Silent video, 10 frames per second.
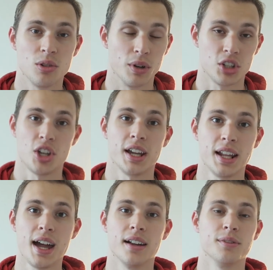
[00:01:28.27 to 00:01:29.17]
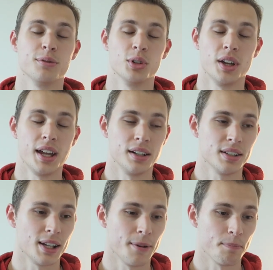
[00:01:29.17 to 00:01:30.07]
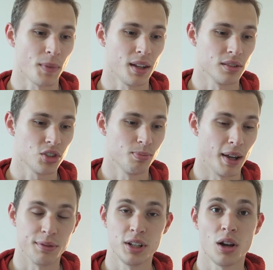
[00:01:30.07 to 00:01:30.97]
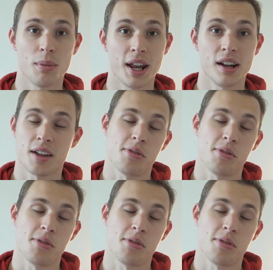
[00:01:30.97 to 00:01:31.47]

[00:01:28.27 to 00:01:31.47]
Do you want to check it out for, and, um, and make a video about it?